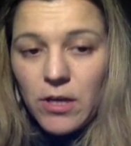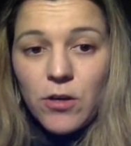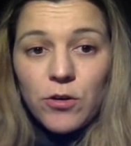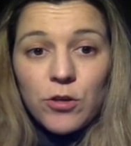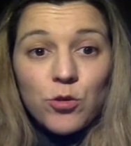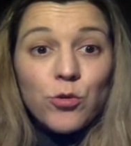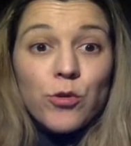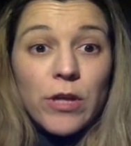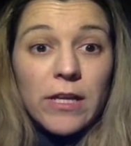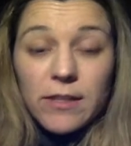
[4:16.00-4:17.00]
In order to
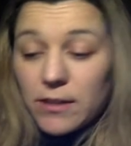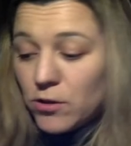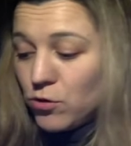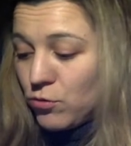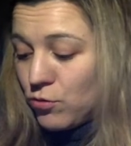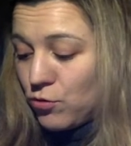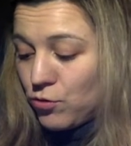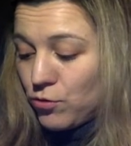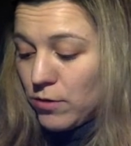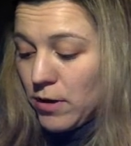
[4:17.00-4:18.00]
do that, I need
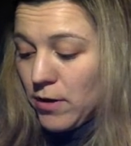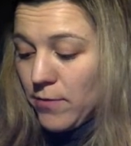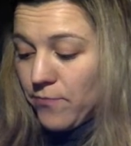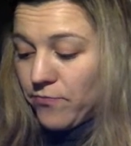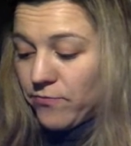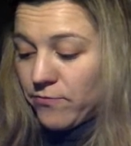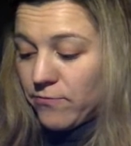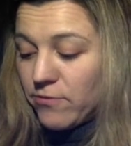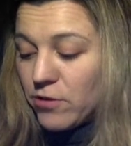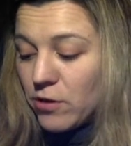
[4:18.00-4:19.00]
to um,
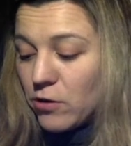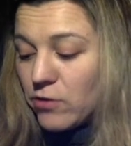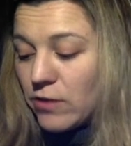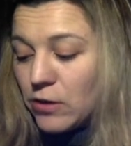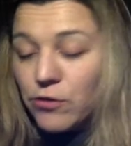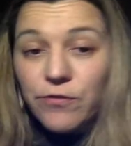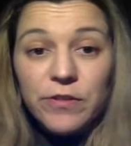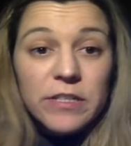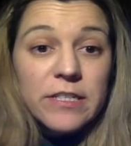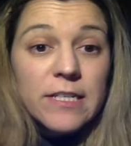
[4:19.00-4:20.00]
figure out the value of
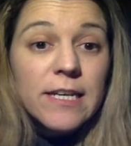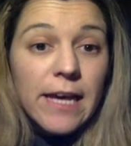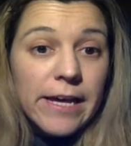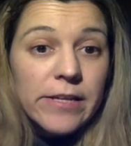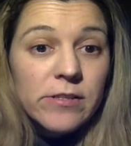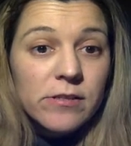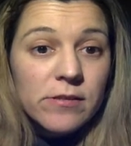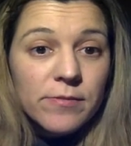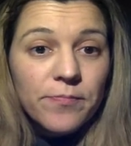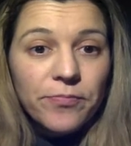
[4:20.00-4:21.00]

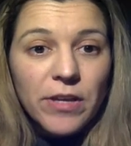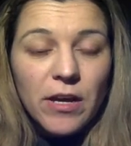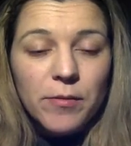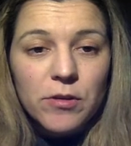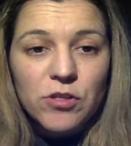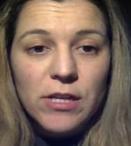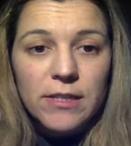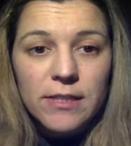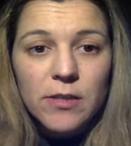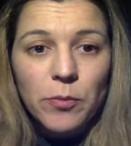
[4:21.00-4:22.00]
VGS uh, because
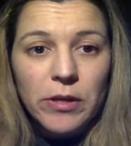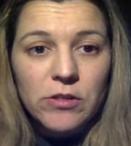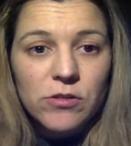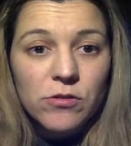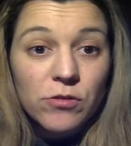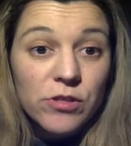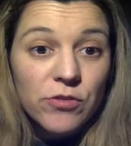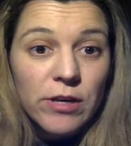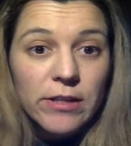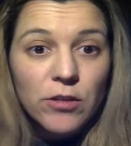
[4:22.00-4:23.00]
ID depends is
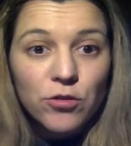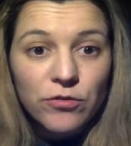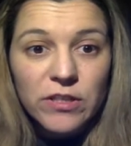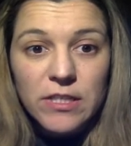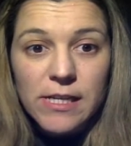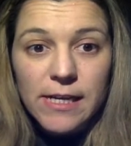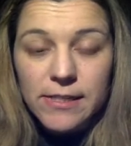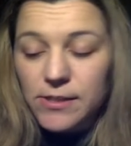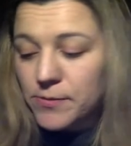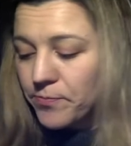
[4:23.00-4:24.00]
related to
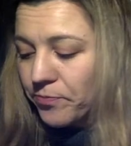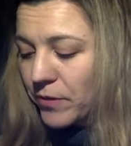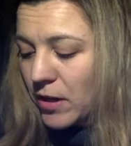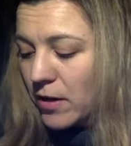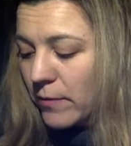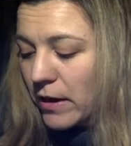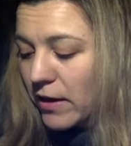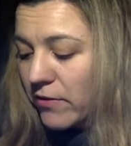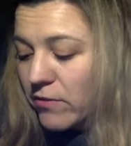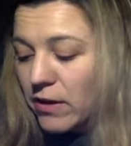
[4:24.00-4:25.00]
VGS. Uh, I
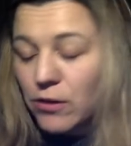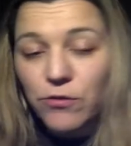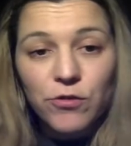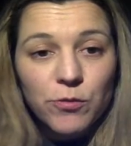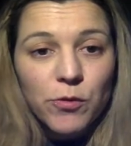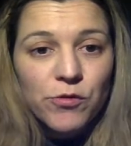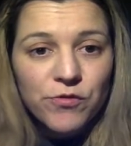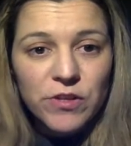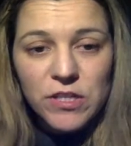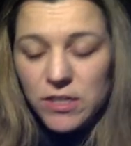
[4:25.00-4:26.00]
have the value for
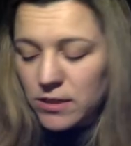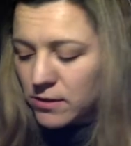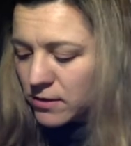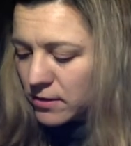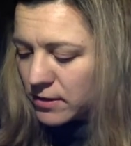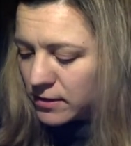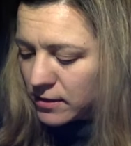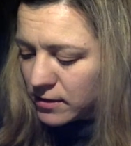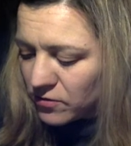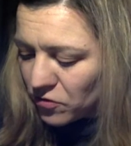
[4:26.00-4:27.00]
both VGs.
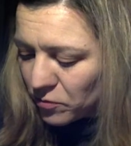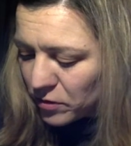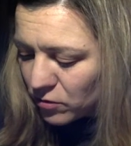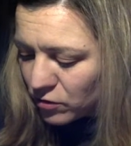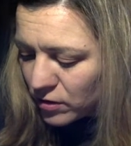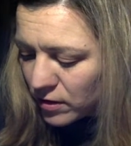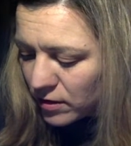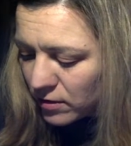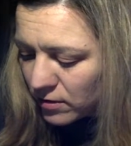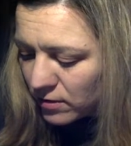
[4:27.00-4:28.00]
It's easy for me to see
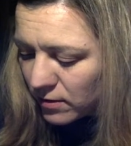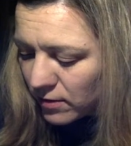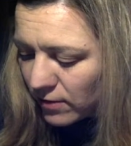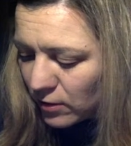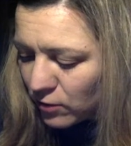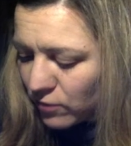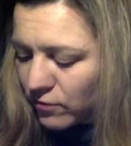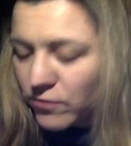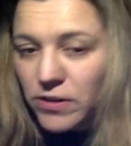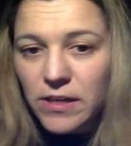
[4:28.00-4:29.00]
that the value of
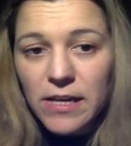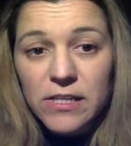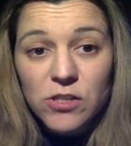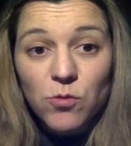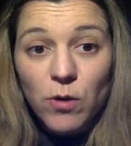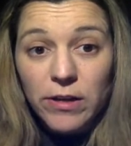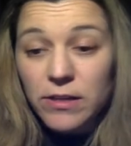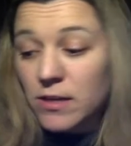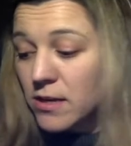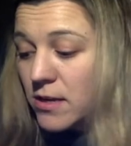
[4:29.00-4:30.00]

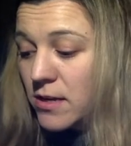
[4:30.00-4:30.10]
VS1,